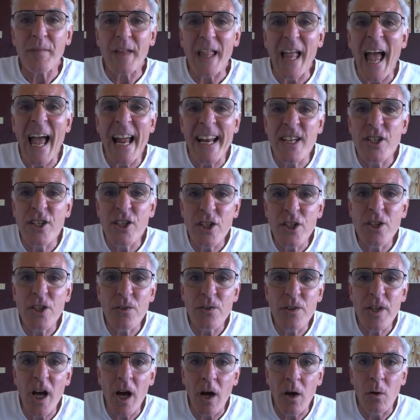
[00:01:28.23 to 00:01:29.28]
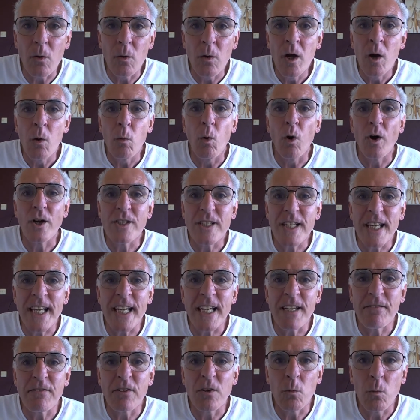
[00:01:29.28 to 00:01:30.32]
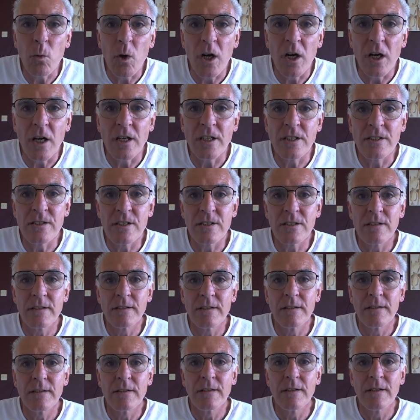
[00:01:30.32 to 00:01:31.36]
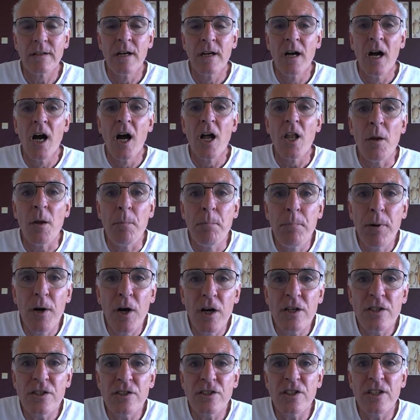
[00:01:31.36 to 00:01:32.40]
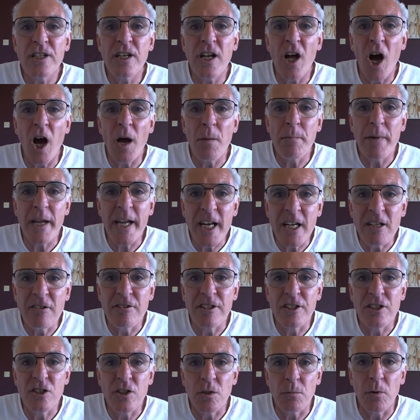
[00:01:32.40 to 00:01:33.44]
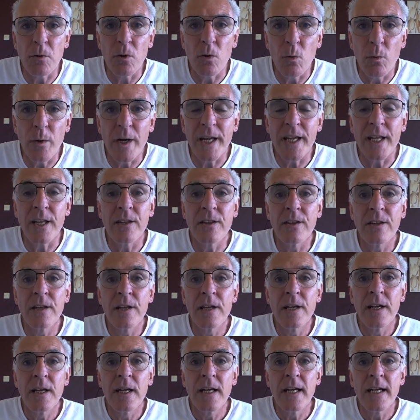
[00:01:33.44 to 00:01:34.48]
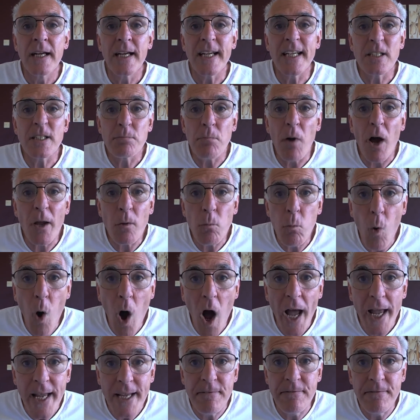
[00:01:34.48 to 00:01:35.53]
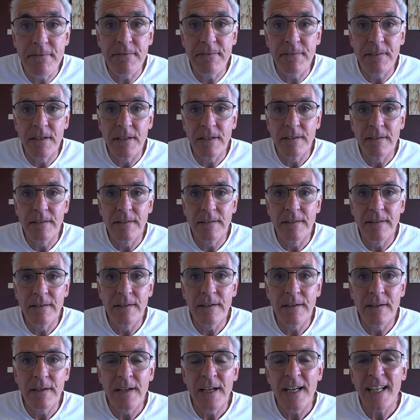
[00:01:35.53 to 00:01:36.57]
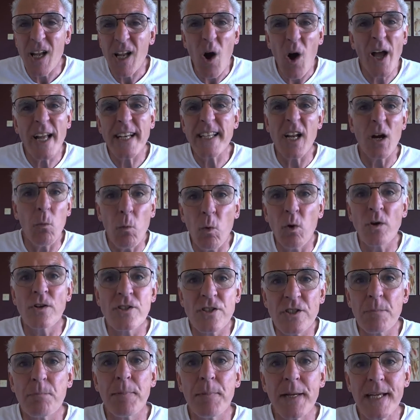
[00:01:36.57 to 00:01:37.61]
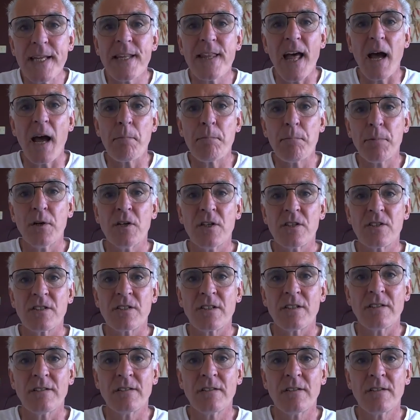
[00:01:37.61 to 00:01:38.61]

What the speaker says: And do you know what's even worse? The person I'm irritable with is my wife. Now, I don't want to be that person.